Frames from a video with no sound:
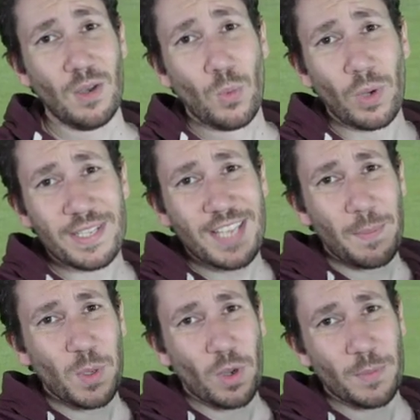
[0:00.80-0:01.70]
What is
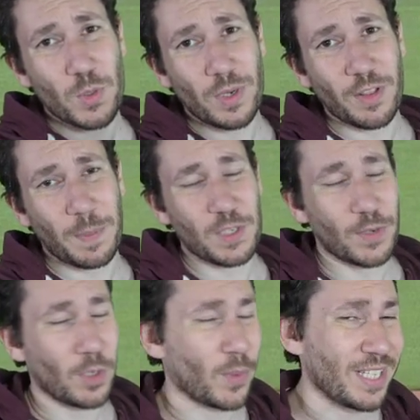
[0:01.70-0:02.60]
happening? Welcome to another pitch
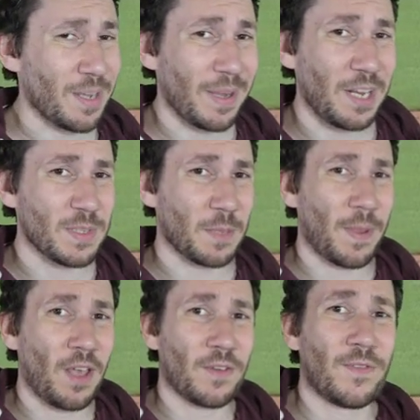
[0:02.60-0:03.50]
video breakdown. My name is Nick
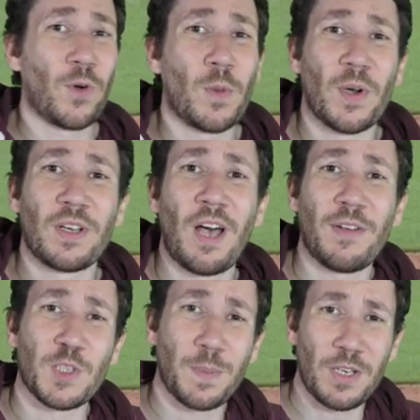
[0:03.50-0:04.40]
Pollack, former
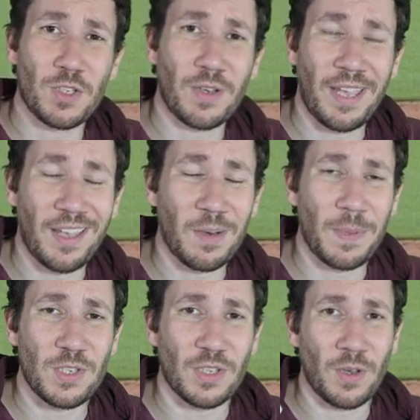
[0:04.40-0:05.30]
college pitcher and
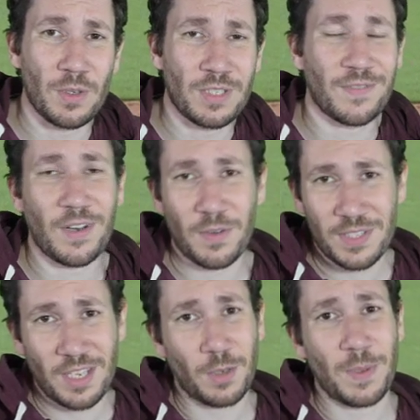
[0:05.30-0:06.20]
pitching coach and founder of
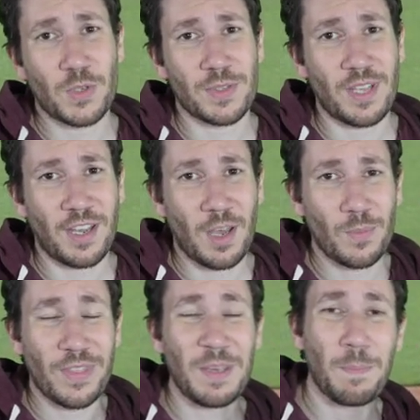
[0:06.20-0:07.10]

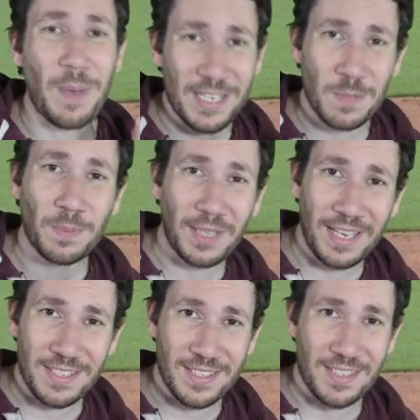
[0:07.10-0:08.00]
cyclepitchlist.com, the best
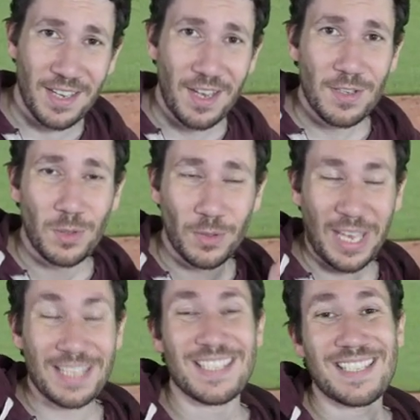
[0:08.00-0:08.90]
place to look
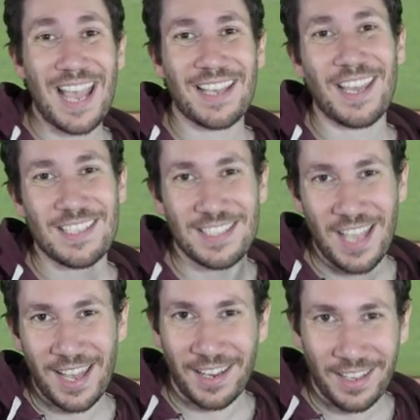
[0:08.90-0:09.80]
at StatCast
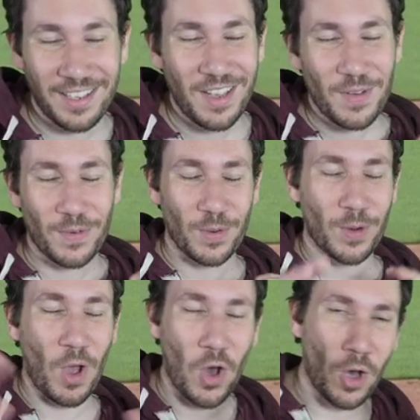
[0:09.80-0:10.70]
data
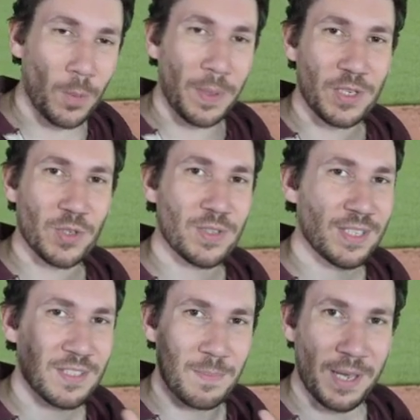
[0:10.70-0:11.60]
for all pitchers.
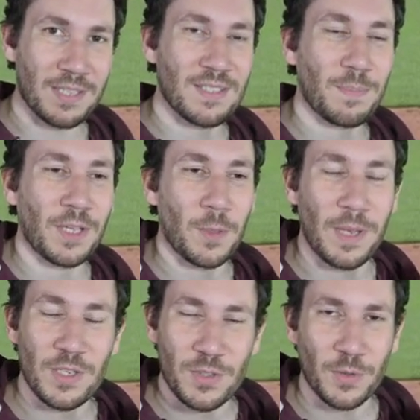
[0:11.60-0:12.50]
It's the best player
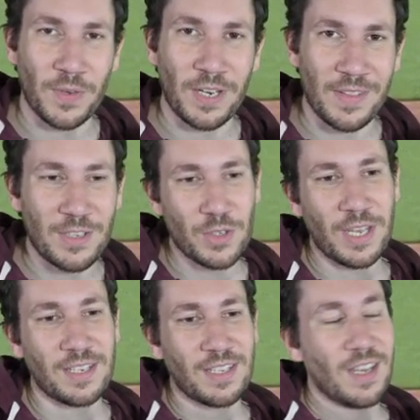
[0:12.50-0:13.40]
pages you'll find on the
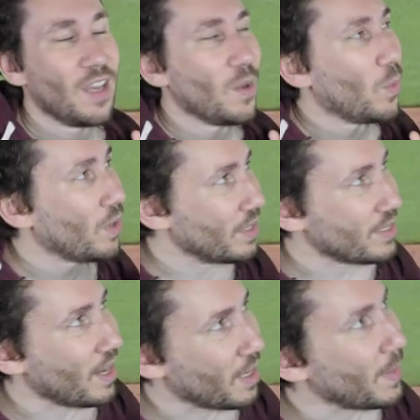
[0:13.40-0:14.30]
internet. We're going to
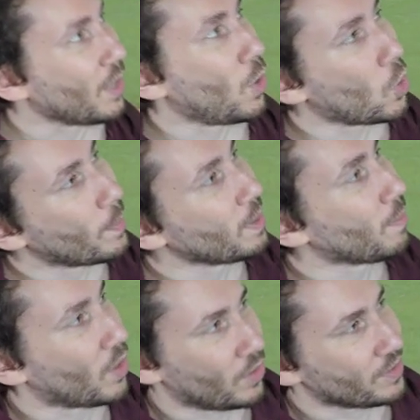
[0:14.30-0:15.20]
talk about Corbin
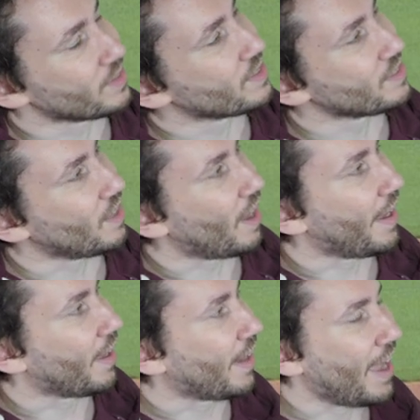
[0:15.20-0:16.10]
Burnes,
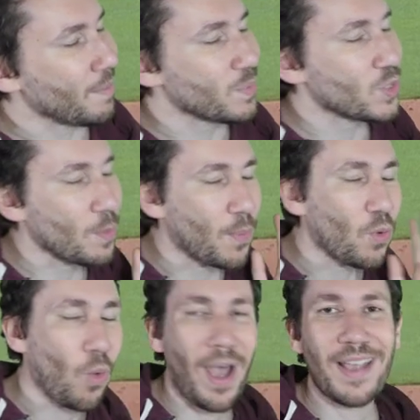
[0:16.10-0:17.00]
and I'm
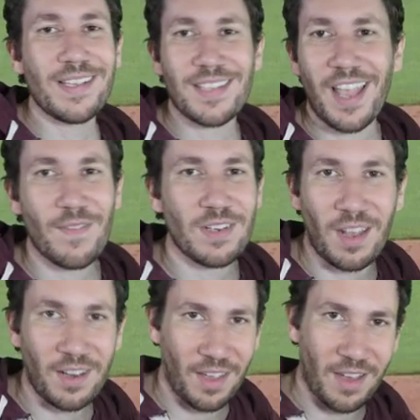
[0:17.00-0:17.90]
surprised I haven't
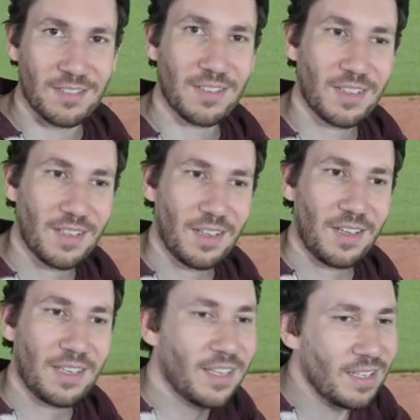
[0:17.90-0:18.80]
done it yet.
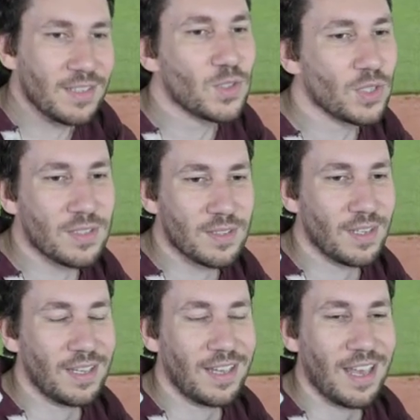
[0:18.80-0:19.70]
He is just,
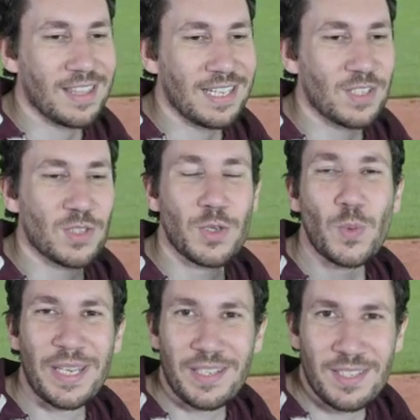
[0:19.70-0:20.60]
I think it's
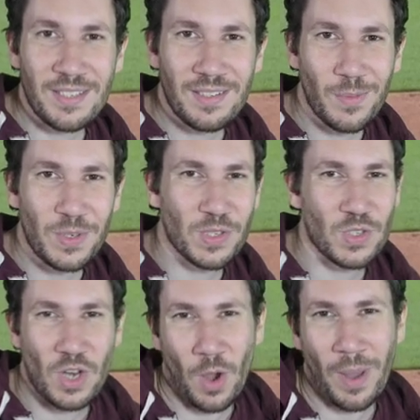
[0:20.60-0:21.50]
too easy. We
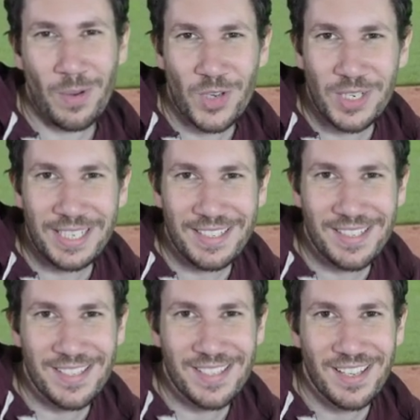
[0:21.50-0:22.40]
just know how good he
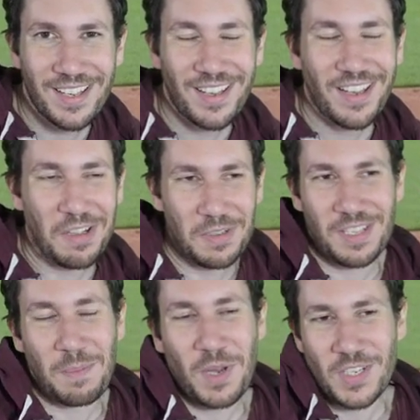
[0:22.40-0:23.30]
is, and there's
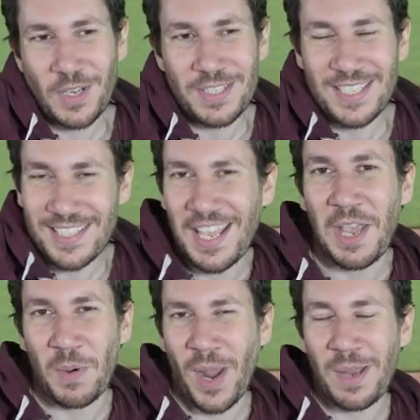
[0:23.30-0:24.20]
not much else to
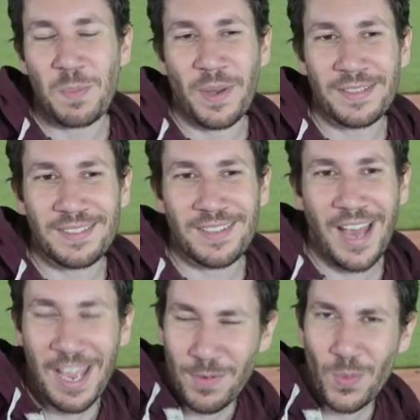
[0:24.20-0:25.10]
say, right? But
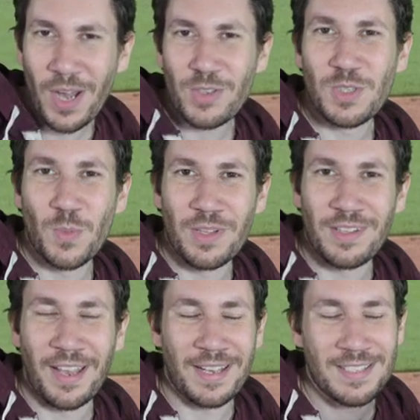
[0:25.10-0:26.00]
I haven't watched him with
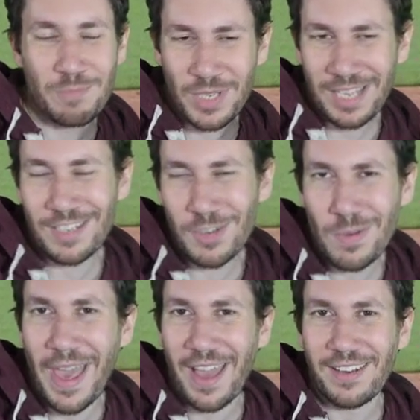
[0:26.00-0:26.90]
you guys, and we got to do
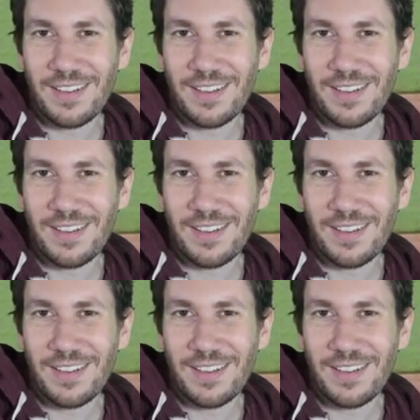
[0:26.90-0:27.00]
that.